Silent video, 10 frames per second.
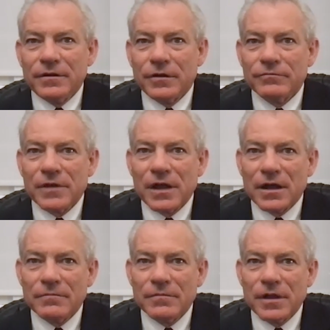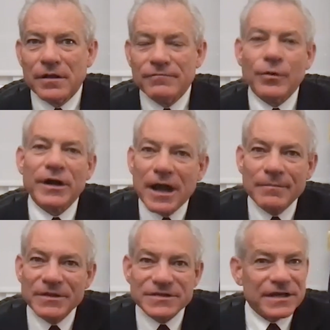You know, for
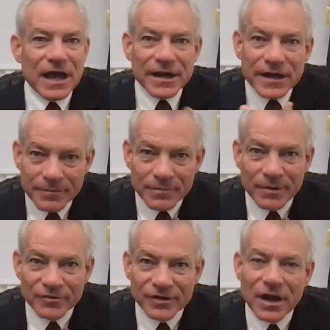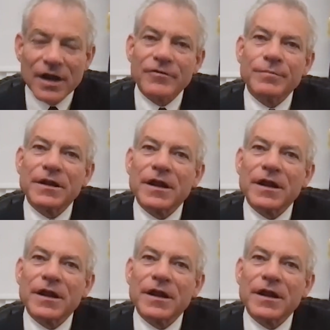incumbency, not incumbent members of Congress,